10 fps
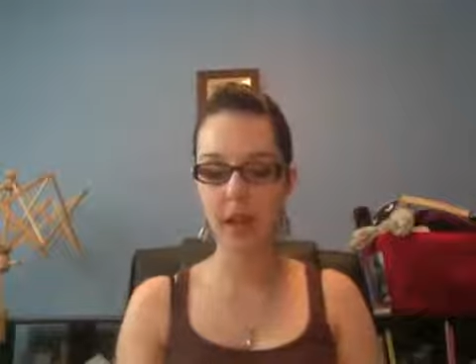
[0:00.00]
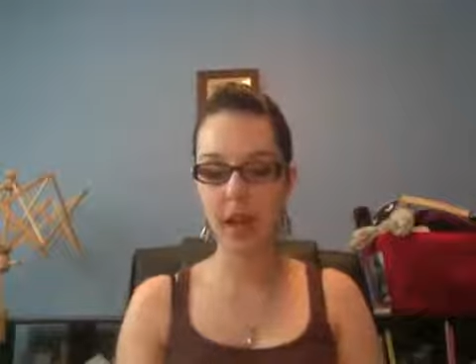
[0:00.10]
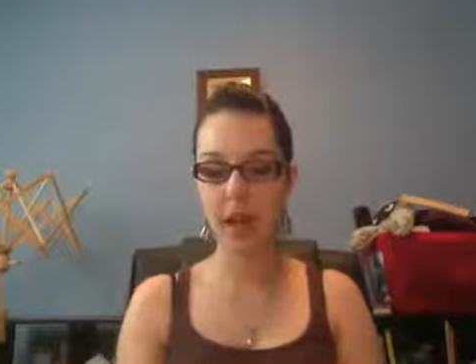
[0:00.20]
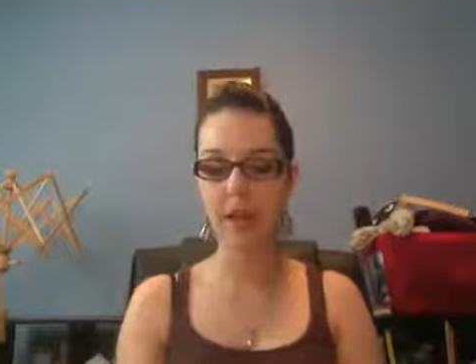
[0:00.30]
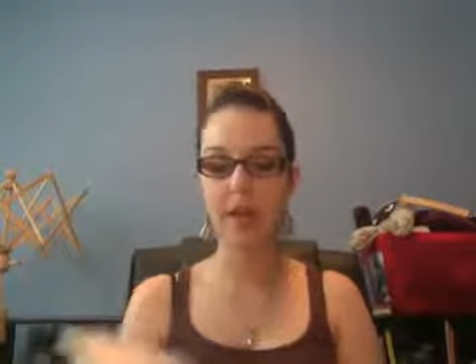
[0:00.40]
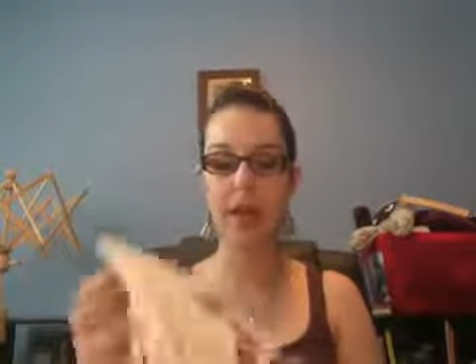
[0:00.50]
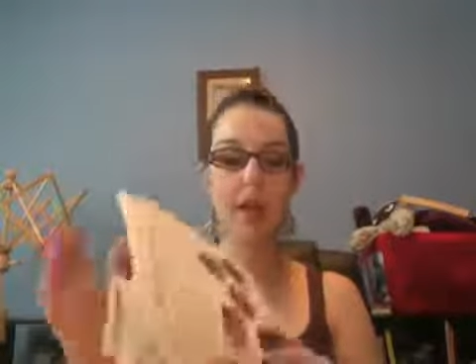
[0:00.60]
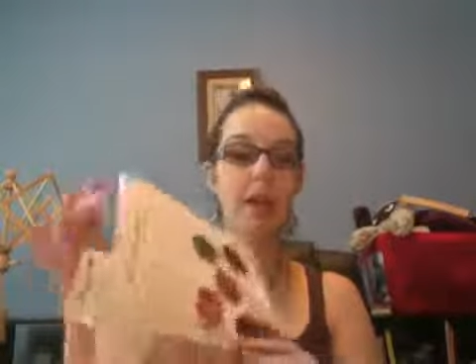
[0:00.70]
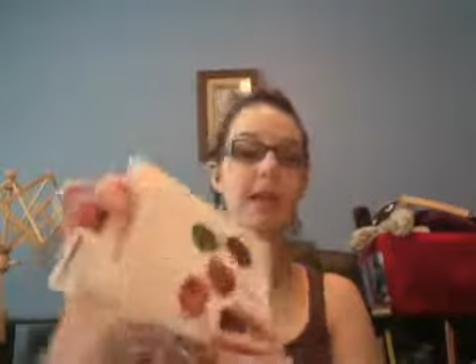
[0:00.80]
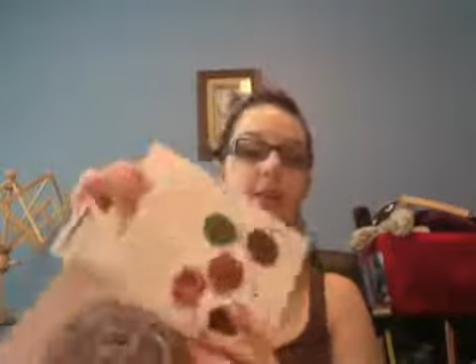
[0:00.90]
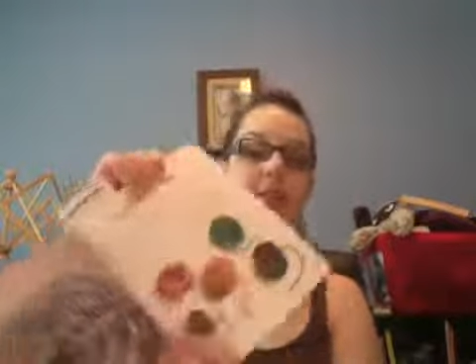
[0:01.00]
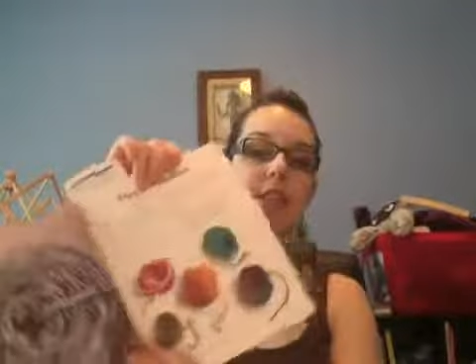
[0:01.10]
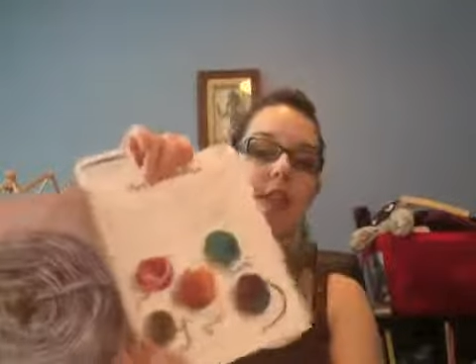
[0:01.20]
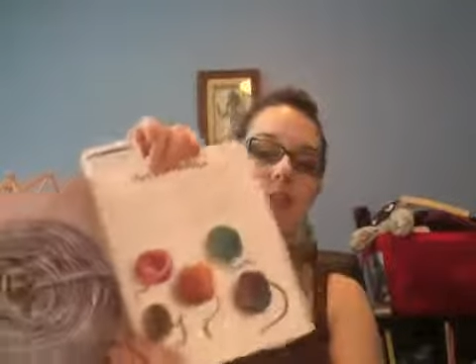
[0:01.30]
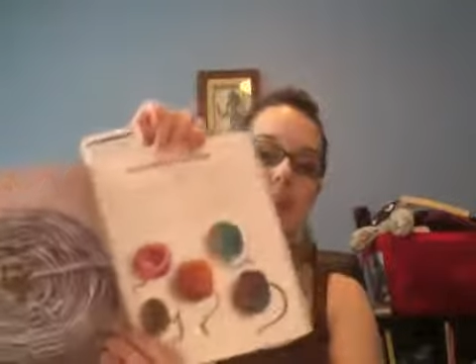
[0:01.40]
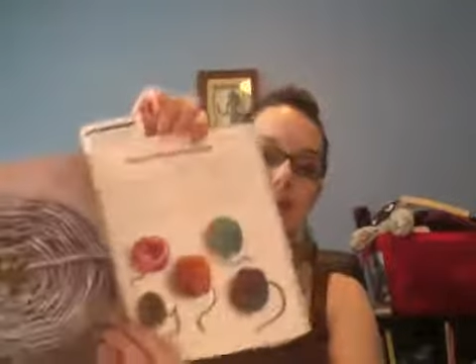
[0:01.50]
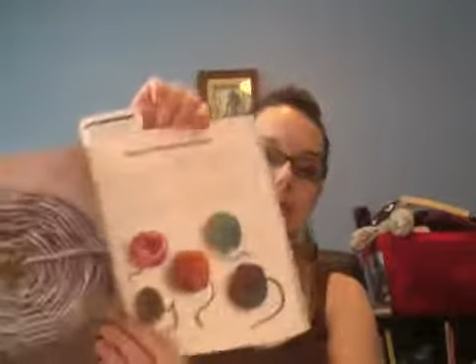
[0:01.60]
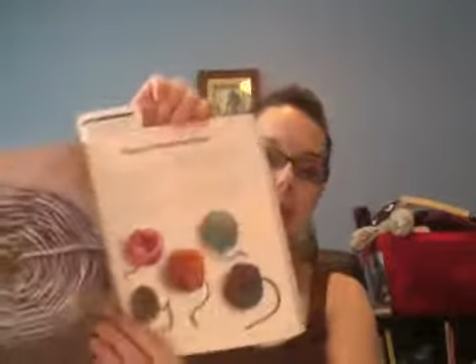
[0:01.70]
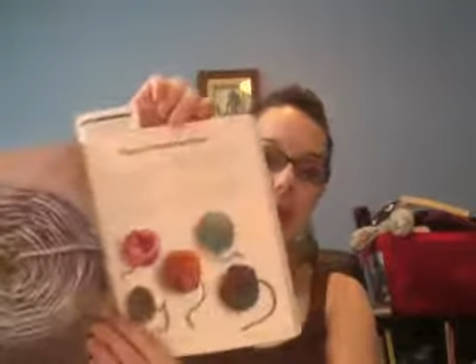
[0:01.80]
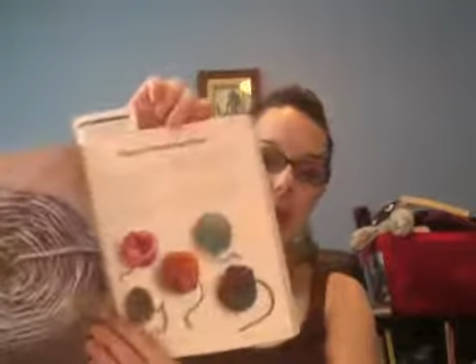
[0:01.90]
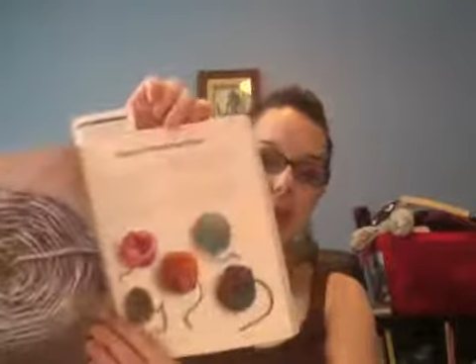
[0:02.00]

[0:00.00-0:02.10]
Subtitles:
And then she talks about plies and